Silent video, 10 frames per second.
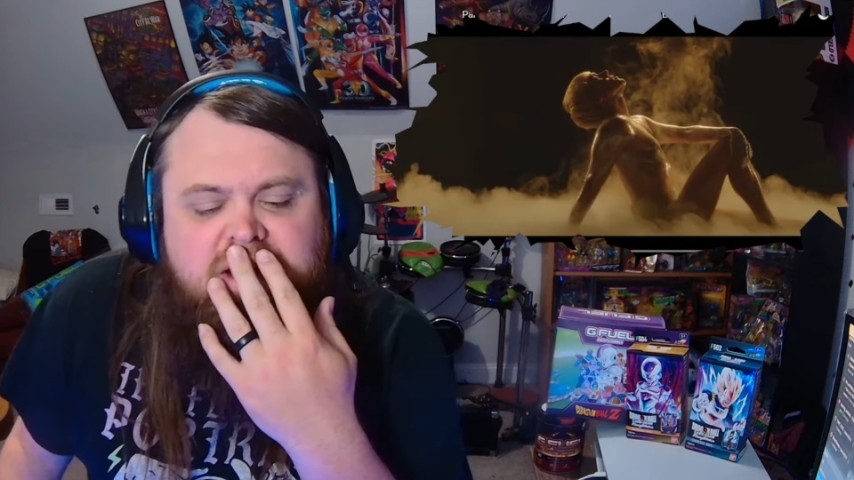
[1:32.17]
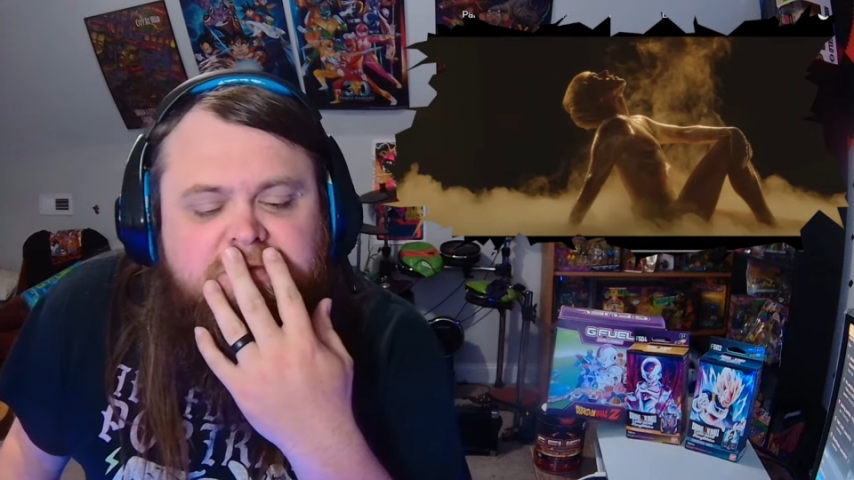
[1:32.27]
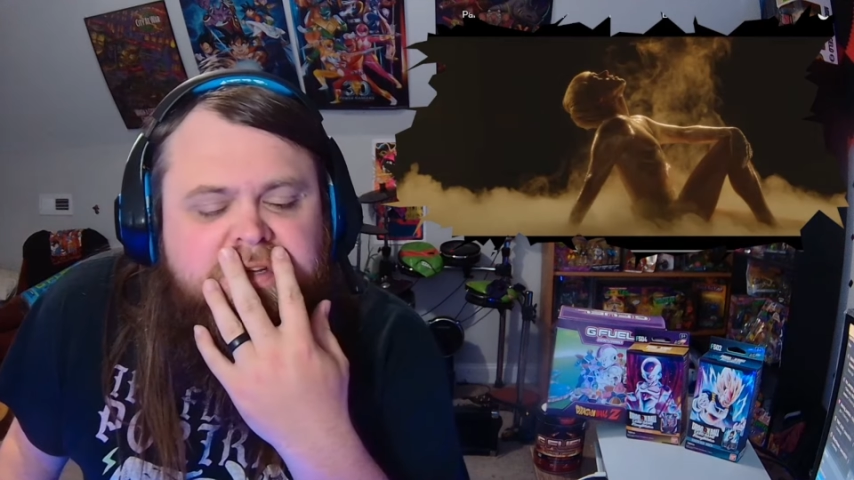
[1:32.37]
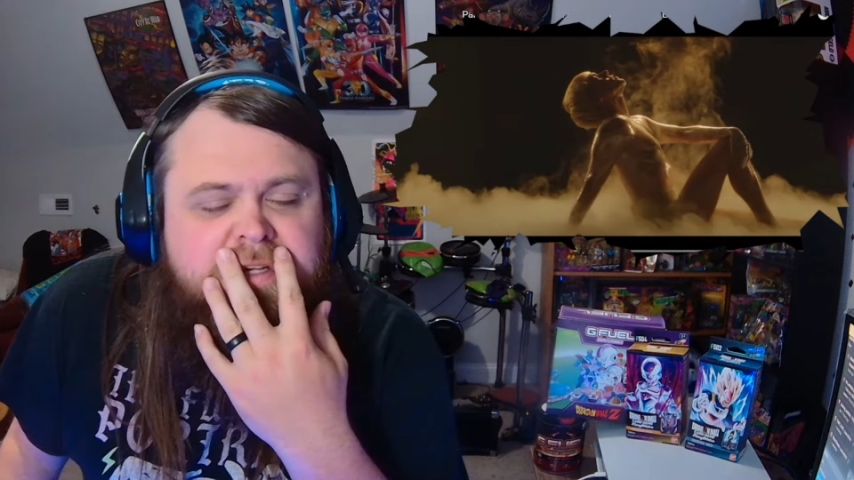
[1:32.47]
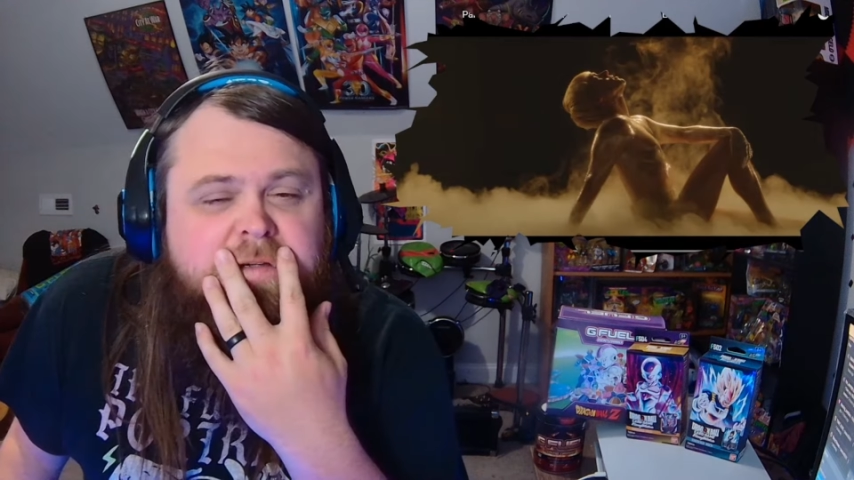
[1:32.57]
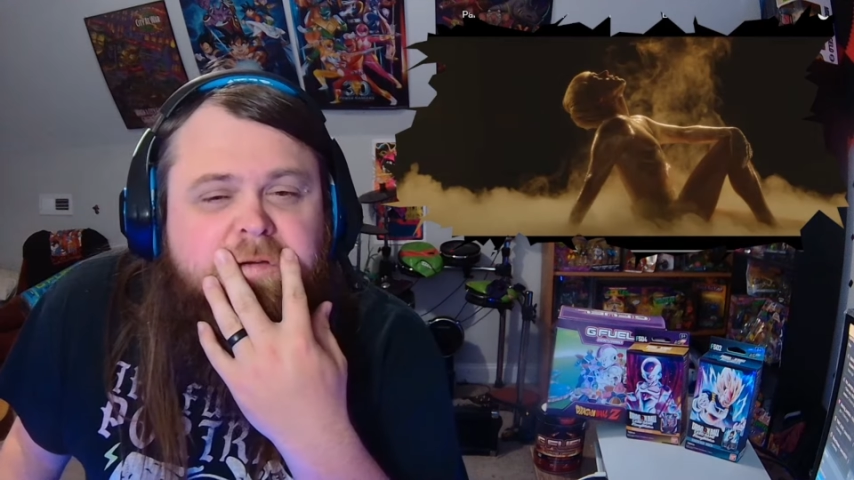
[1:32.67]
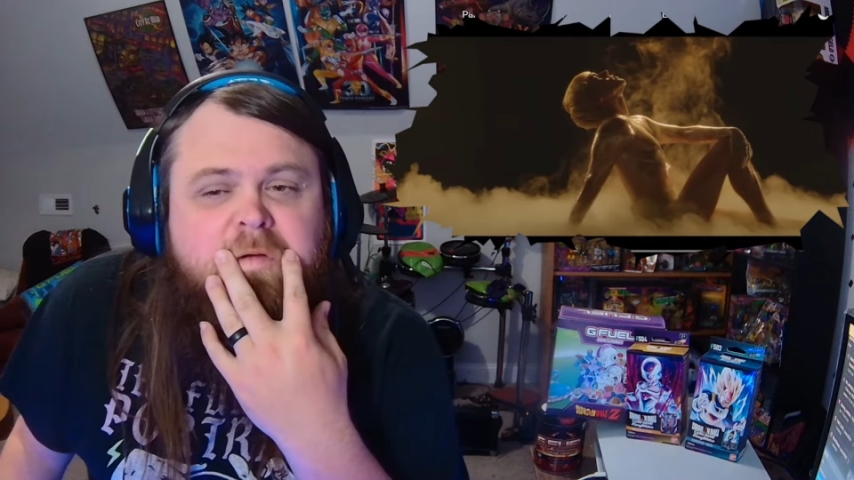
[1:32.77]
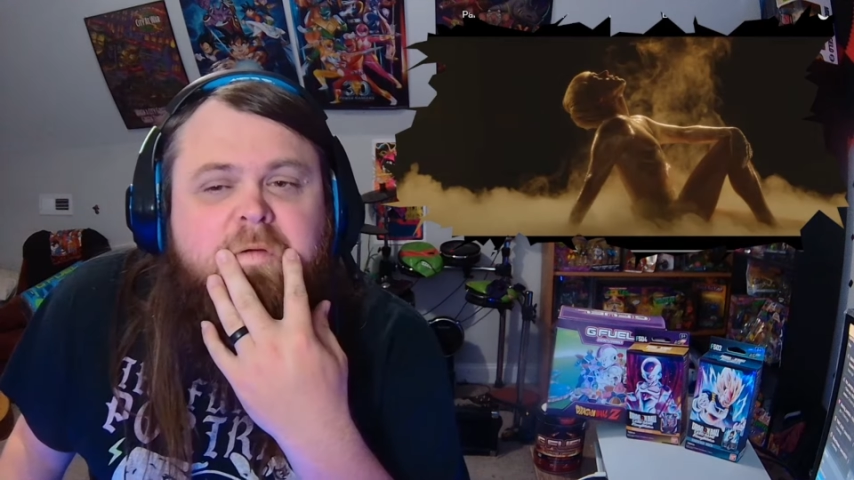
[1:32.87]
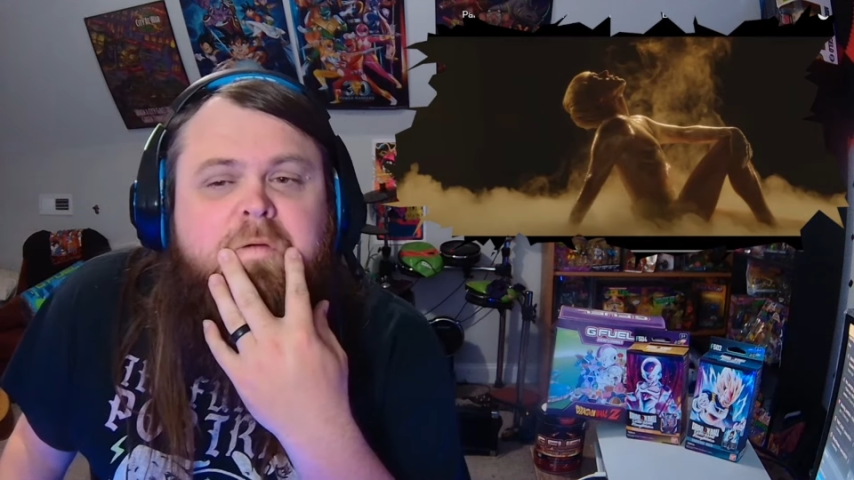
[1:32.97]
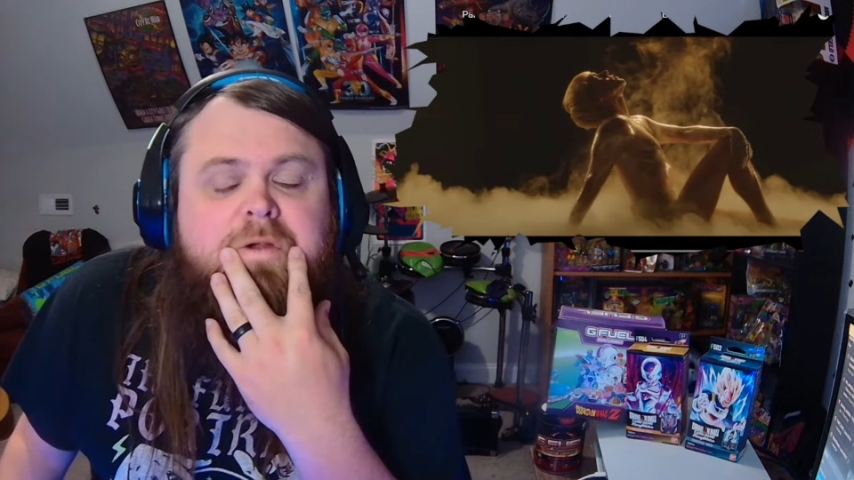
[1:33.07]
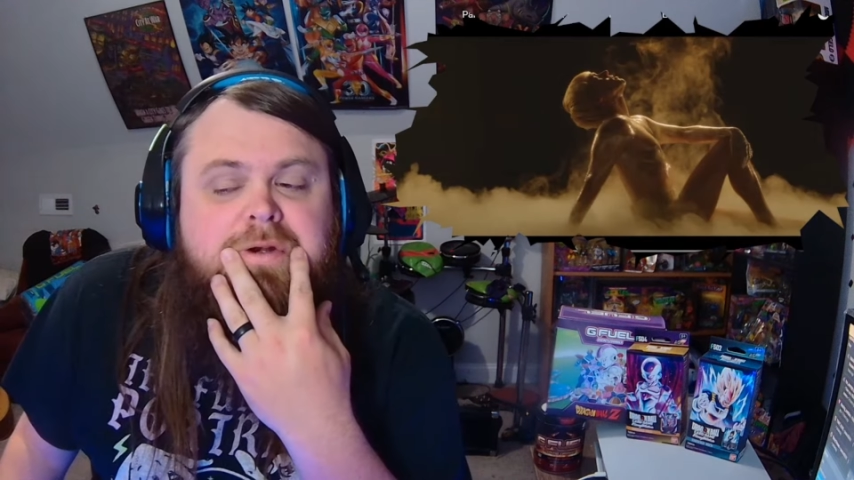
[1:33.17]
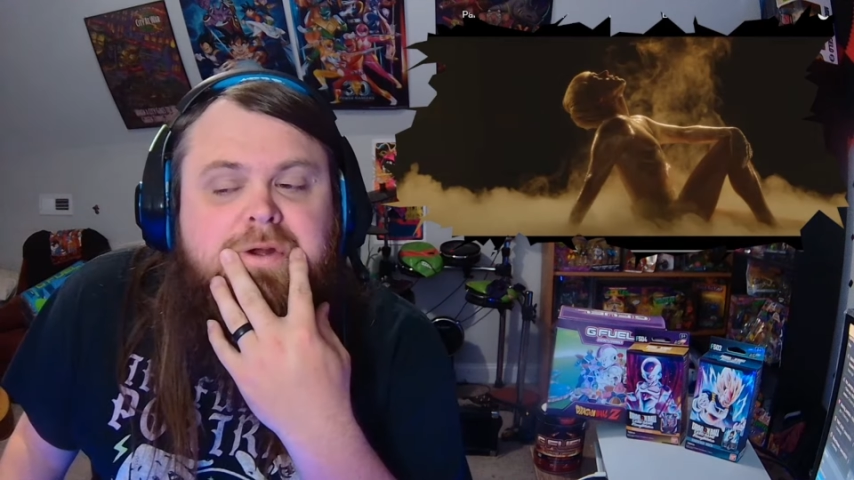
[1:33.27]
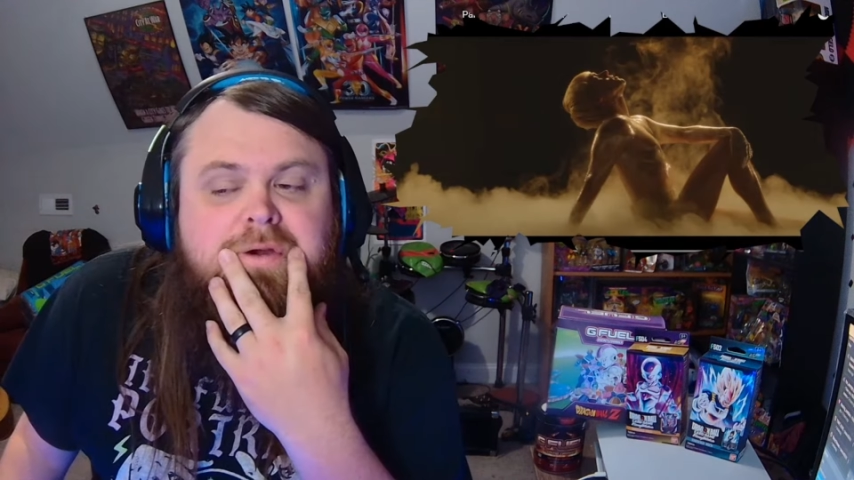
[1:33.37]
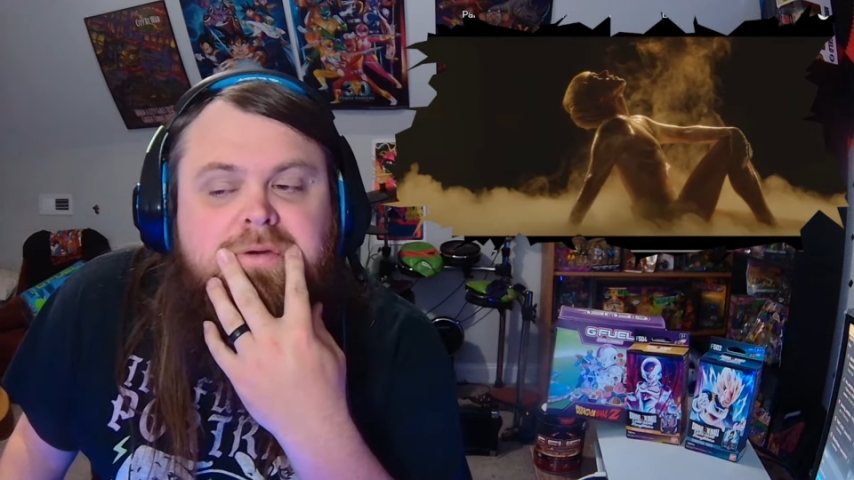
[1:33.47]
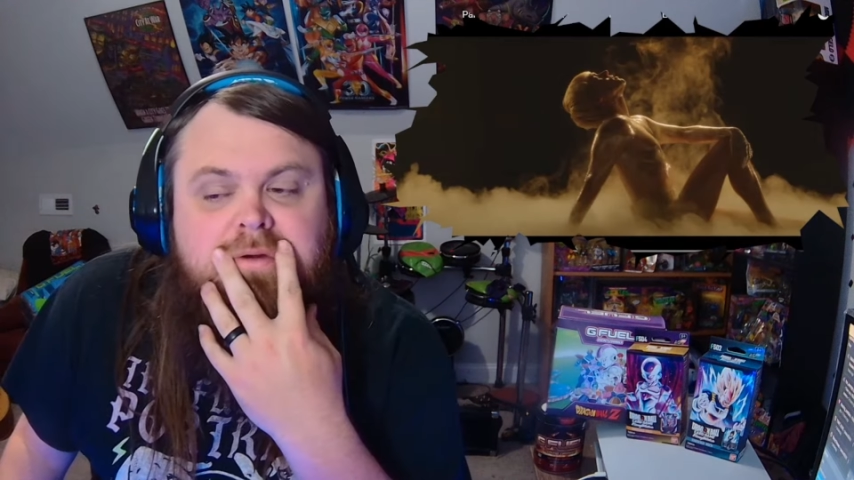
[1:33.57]
definitely true you
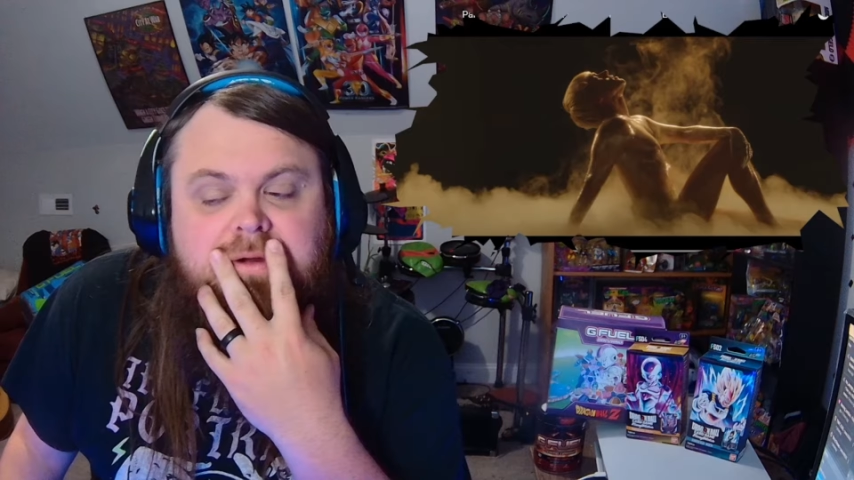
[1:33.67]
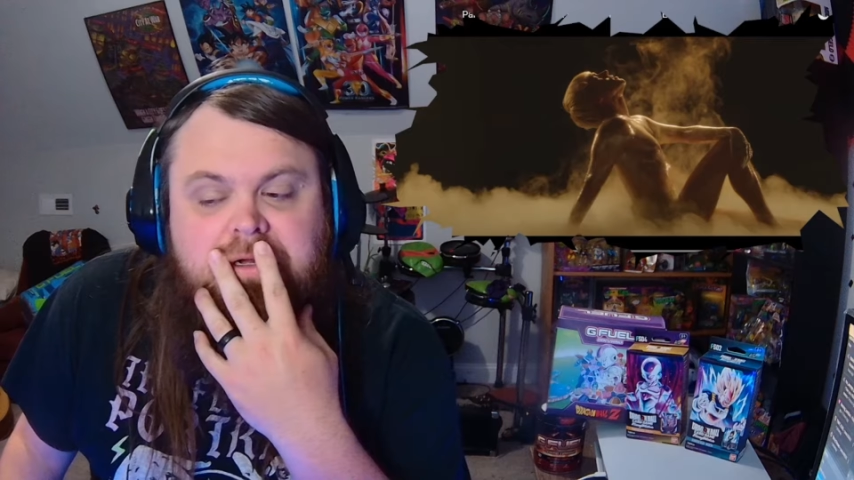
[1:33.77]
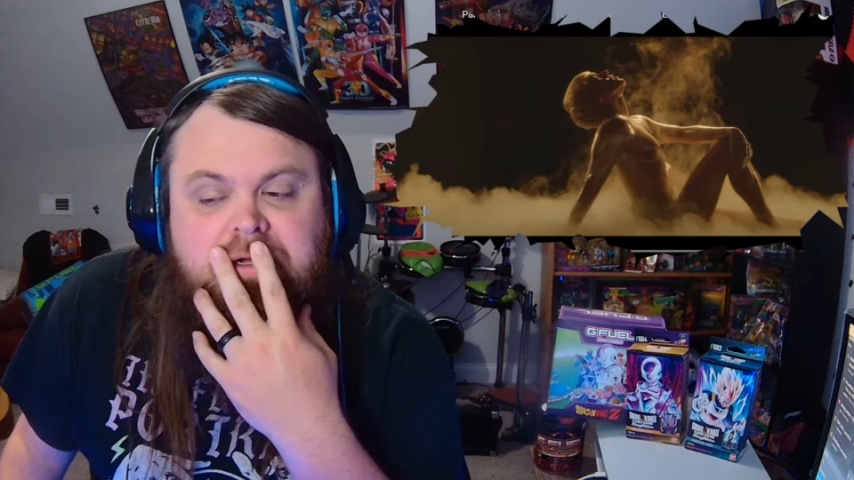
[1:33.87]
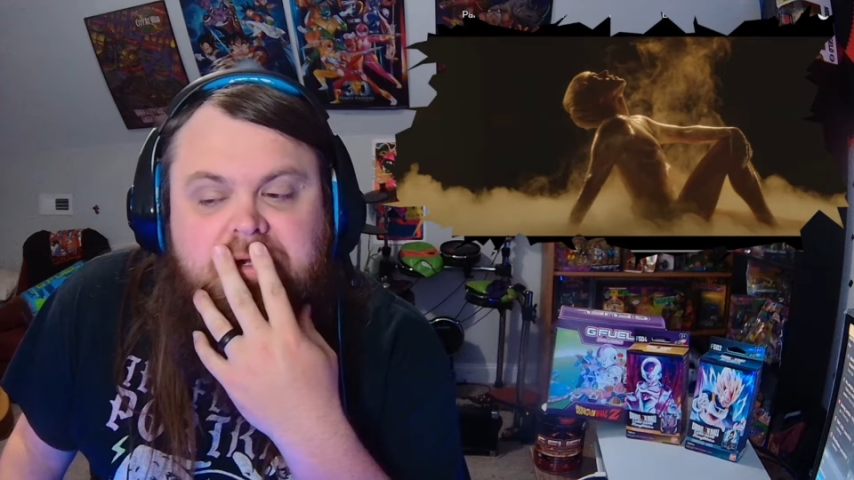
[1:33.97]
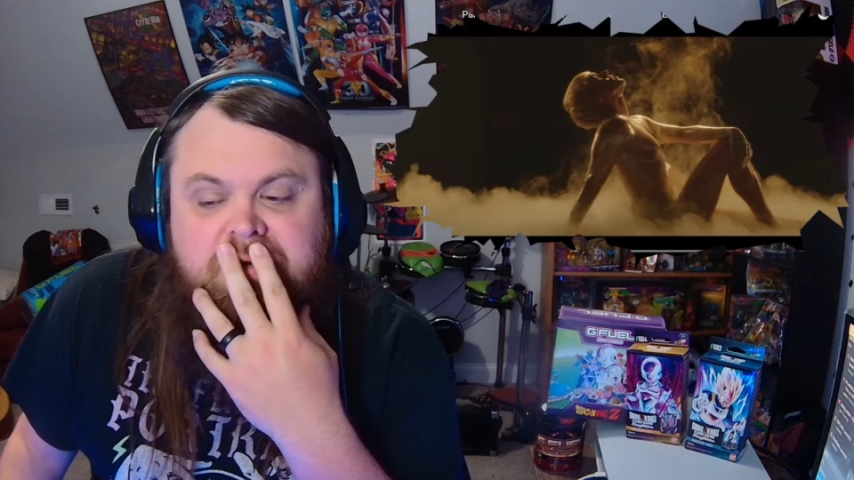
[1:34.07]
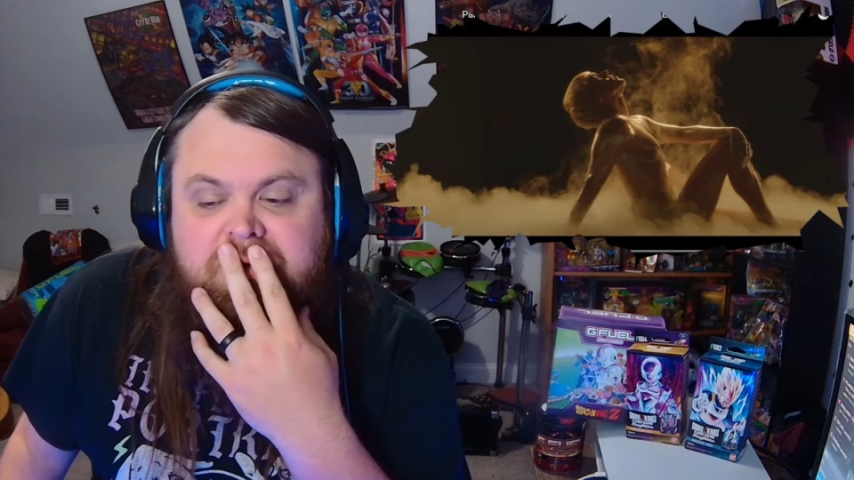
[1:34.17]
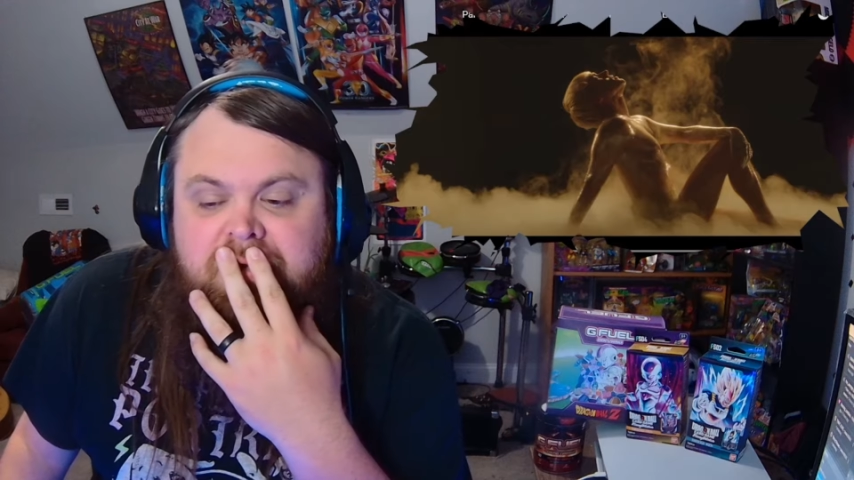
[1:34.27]
know uh,